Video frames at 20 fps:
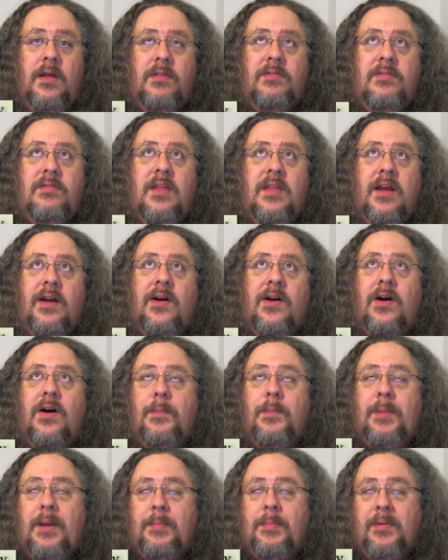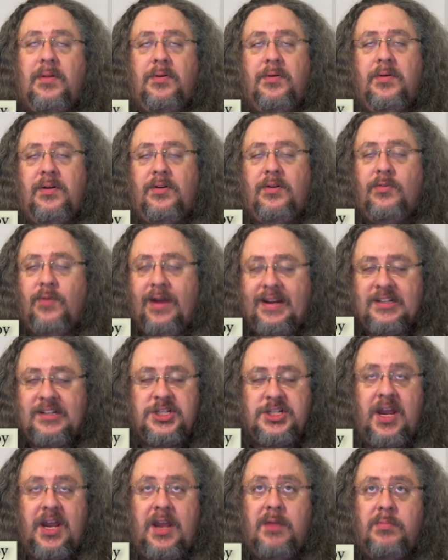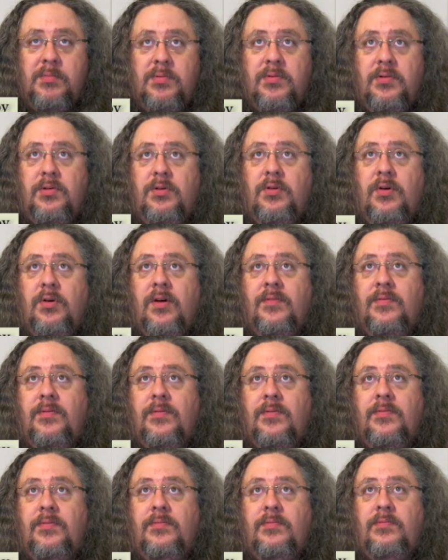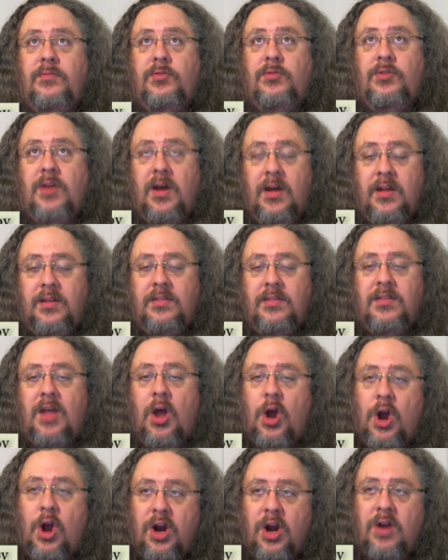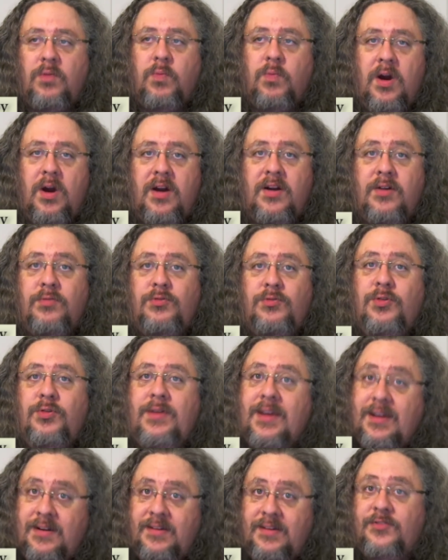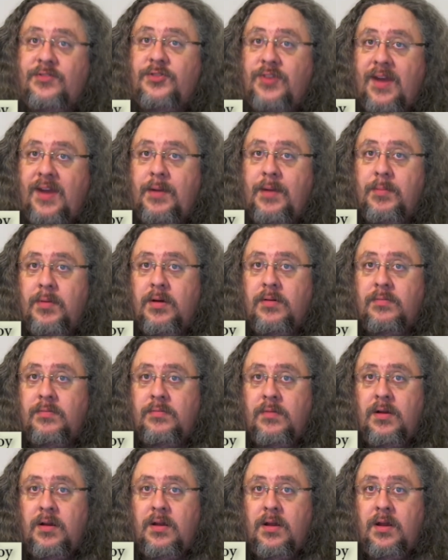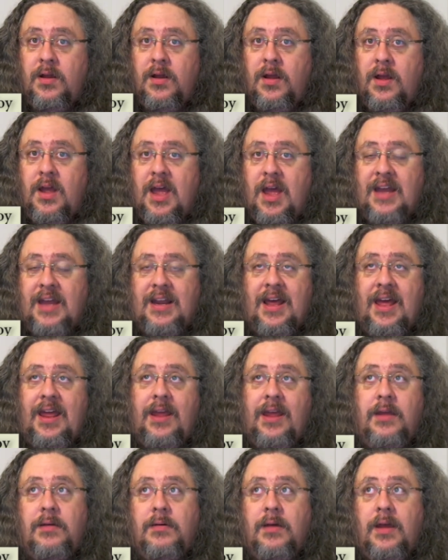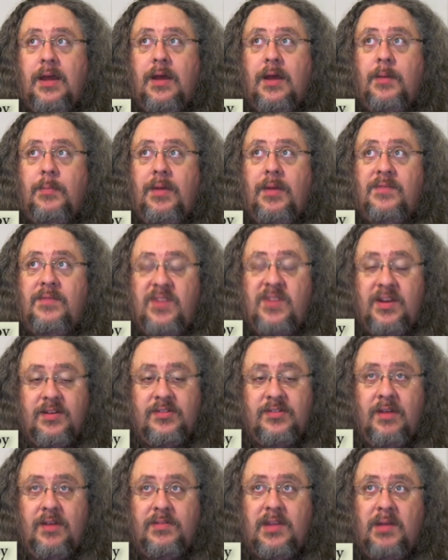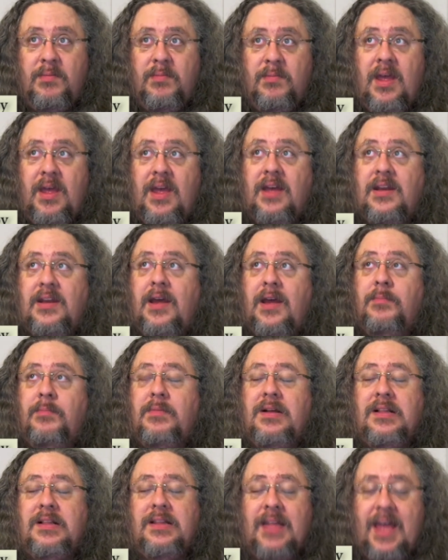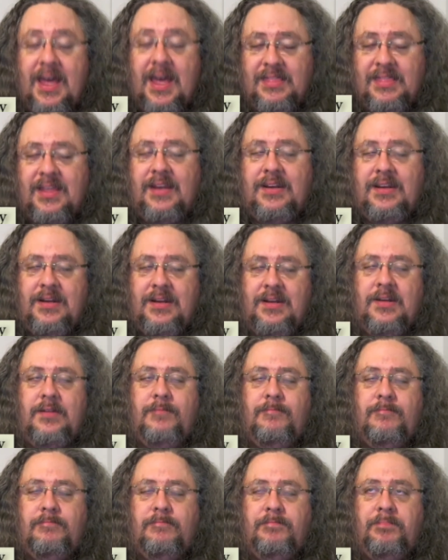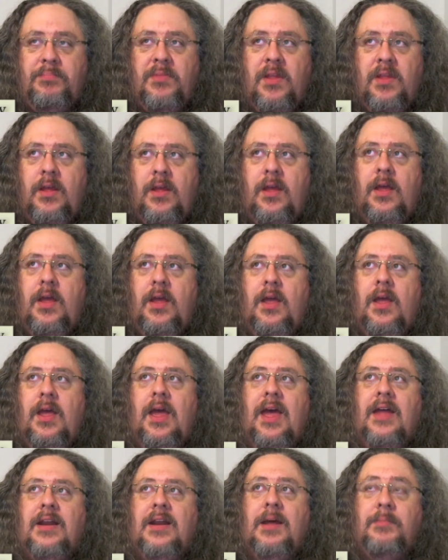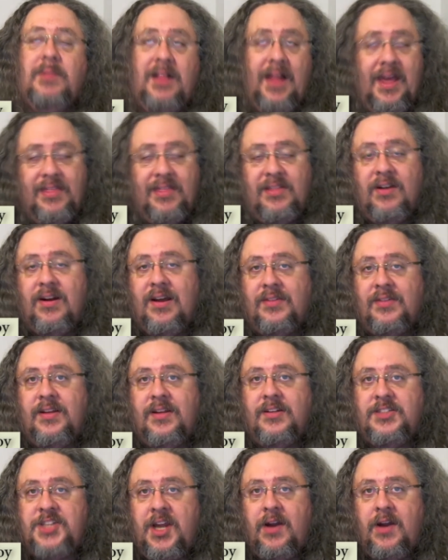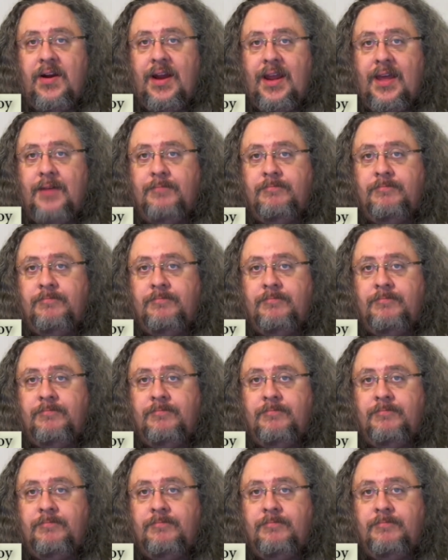There are people who are in great shape, who have done the hard work to get in shape, and I am envious of them, and I'm glad they did it. And I'm glad they're out there sharing it.